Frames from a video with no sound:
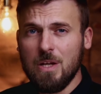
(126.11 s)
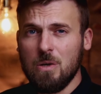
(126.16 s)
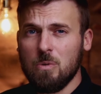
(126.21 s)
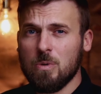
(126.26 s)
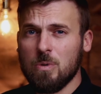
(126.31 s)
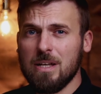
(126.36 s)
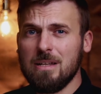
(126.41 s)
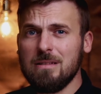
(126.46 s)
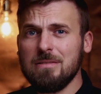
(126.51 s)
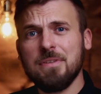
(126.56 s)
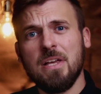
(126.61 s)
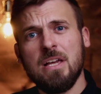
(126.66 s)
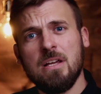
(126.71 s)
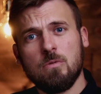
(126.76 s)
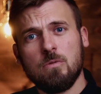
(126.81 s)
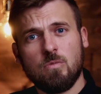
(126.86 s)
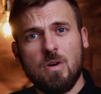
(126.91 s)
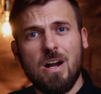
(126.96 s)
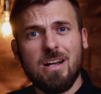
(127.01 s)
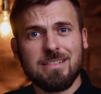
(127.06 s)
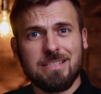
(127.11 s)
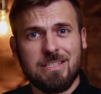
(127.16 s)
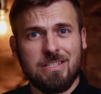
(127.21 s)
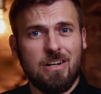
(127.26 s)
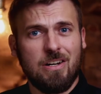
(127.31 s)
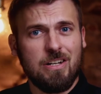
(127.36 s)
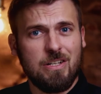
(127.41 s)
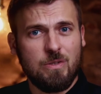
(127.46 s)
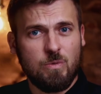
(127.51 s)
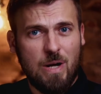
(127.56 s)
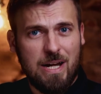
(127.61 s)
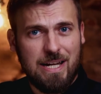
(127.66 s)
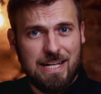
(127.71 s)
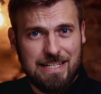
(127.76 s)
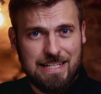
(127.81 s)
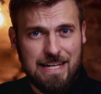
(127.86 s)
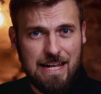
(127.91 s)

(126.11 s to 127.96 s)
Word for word: Well, rocks started raining